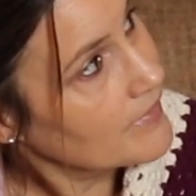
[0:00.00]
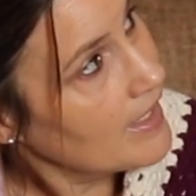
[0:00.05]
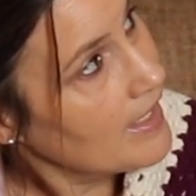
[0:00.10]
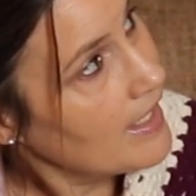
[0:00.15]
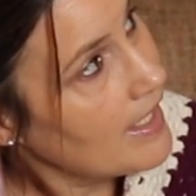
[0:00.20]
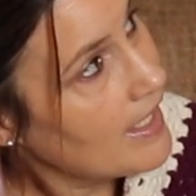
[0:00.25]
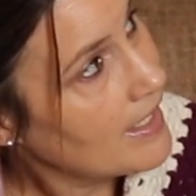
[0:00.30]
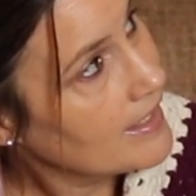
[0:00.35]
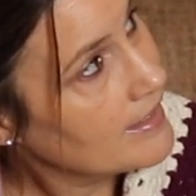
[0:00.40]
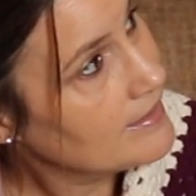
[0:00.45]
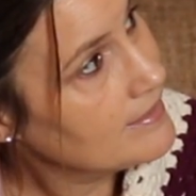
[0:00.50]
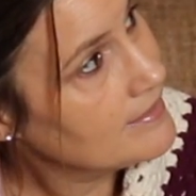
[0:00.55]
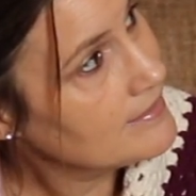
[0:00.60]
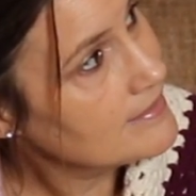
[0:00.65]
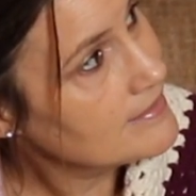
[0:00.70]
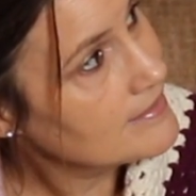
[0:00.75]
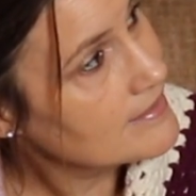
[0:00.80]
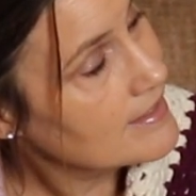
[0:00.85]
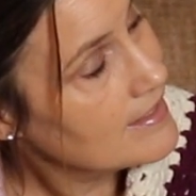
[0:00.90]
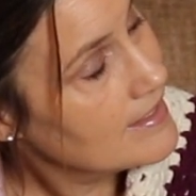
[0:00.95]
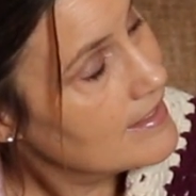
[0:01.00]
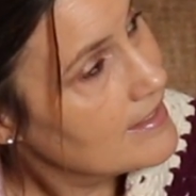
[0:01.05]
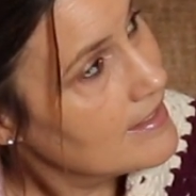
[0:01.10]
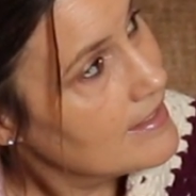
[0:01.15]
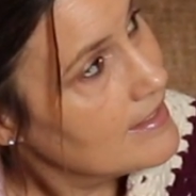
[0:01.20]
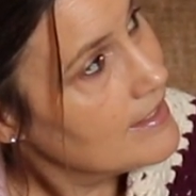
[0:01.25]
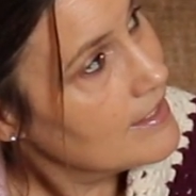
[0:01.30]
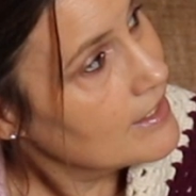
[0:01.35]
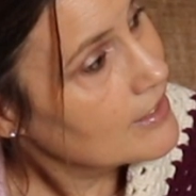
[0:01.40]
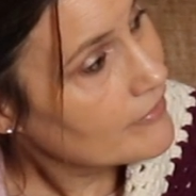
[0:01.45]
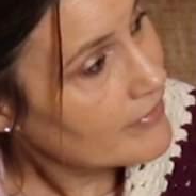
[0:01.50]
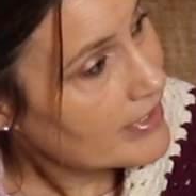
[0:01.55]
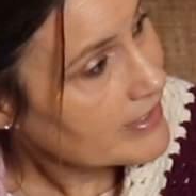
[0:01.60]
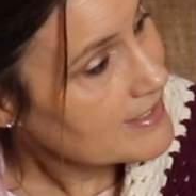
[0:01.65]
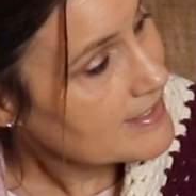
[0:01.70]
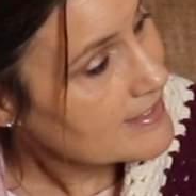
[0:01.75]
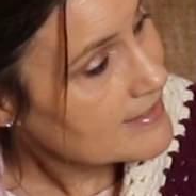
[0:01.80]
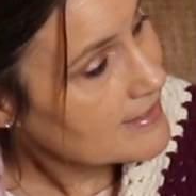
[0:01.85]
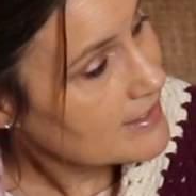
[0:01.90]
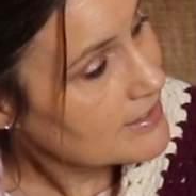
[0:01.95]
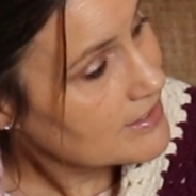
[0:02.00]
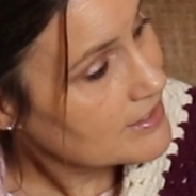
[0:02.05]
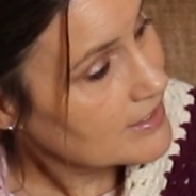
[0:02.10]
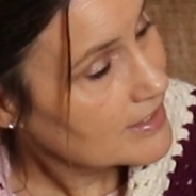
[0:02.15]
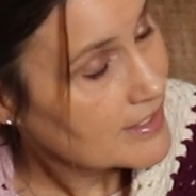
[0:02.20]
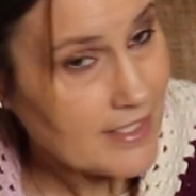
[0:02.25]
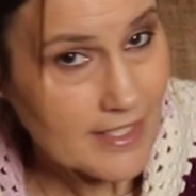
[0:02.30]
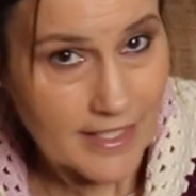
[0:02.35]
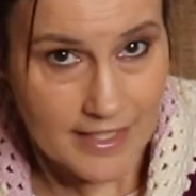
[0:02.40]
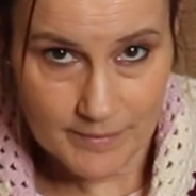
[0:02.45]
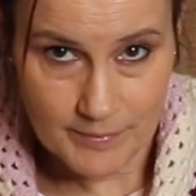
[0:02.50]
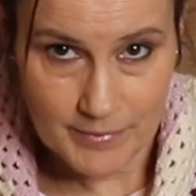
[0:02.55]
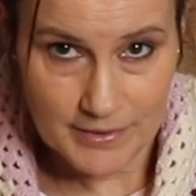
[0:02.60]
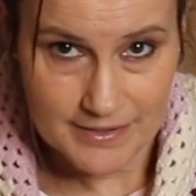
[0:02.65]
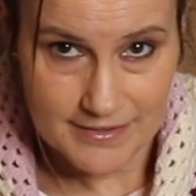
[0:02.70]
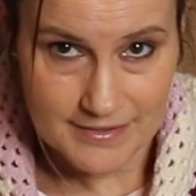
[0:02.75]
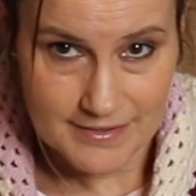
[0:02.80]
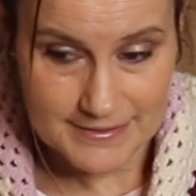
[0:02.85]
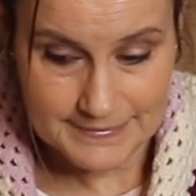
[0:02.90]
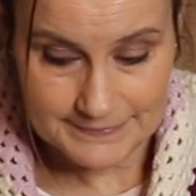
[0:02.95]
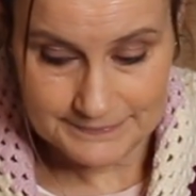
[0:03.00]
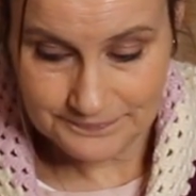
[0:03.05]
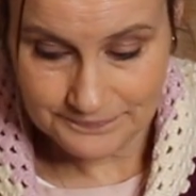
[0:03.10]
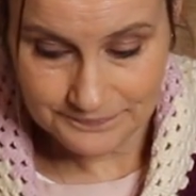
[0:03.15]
Highland granny stitch capelet.